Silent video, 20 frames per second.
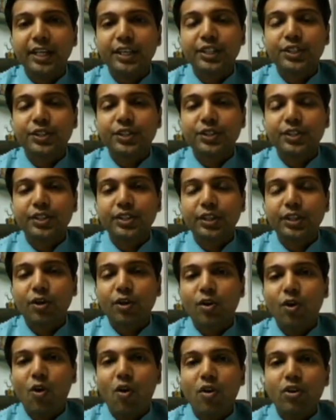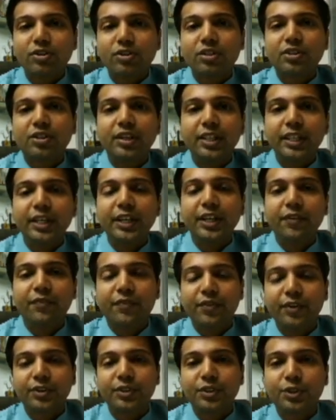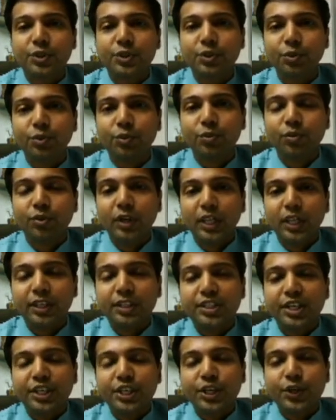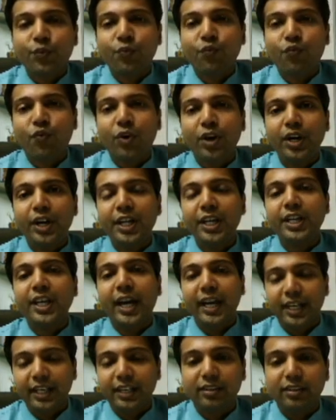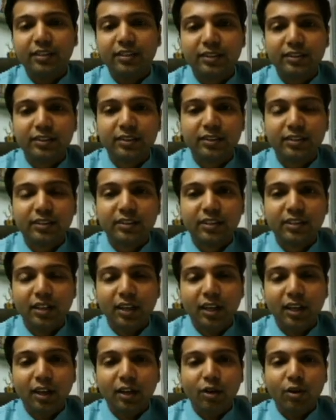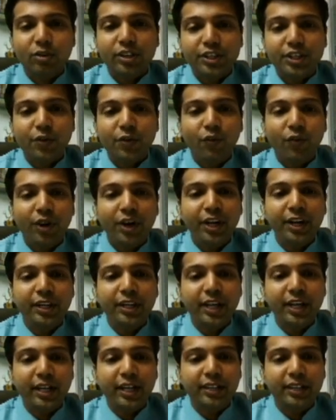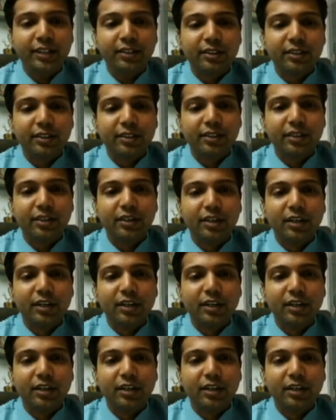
it is the clause 3 refers to the section 189. Now section 189